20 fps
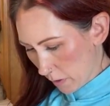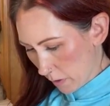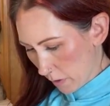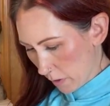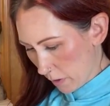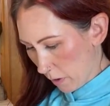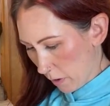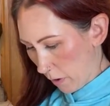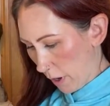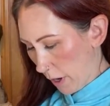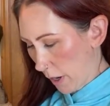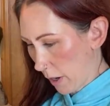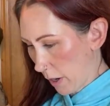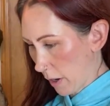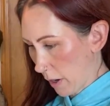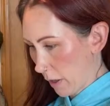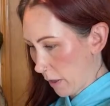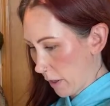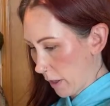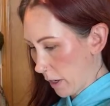I
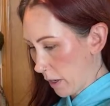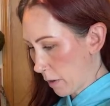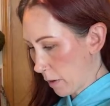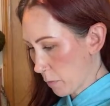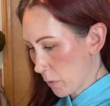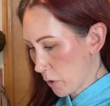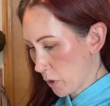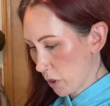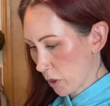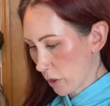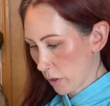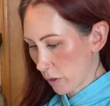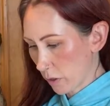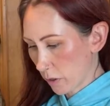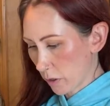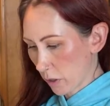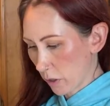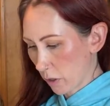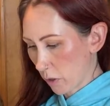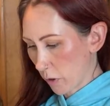think I'm just gonna go
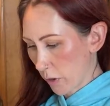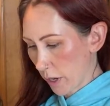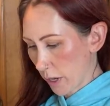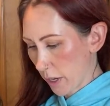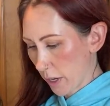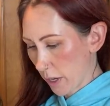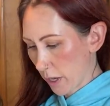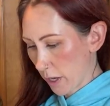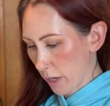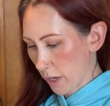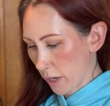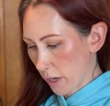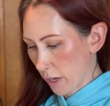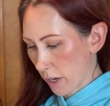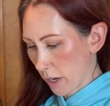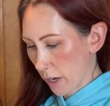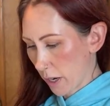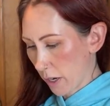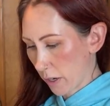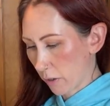ahead
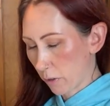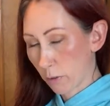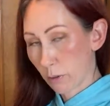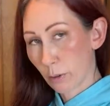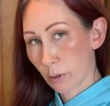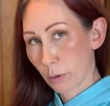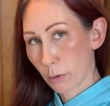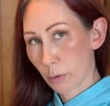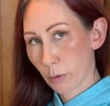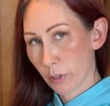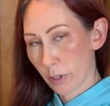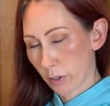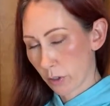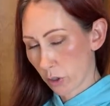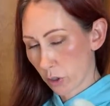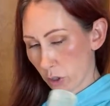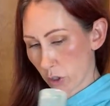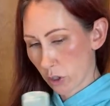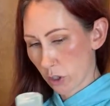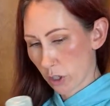and glue this
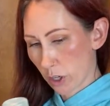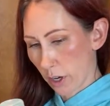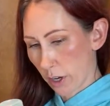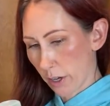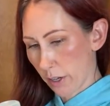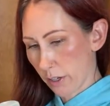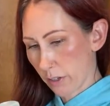shut.